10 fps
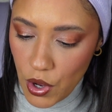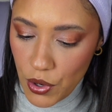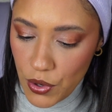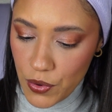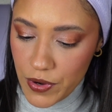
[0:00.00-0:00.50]

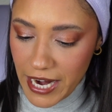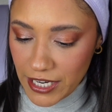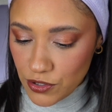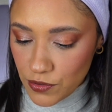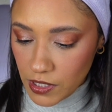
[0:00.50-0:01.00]
Au
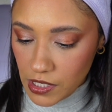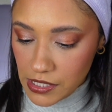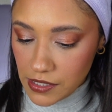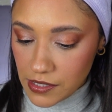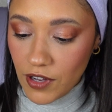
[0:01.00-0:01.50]

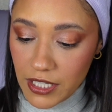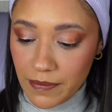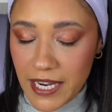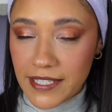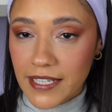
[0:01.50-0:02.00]
Natural
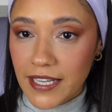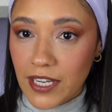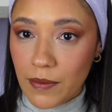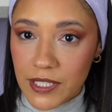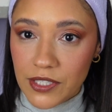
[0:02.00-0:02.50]

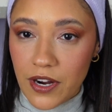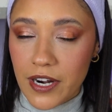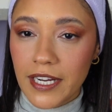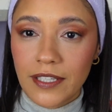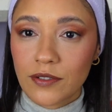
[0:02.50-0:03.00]
Volumizing
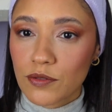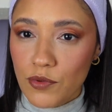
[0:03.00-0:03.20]
Mascara.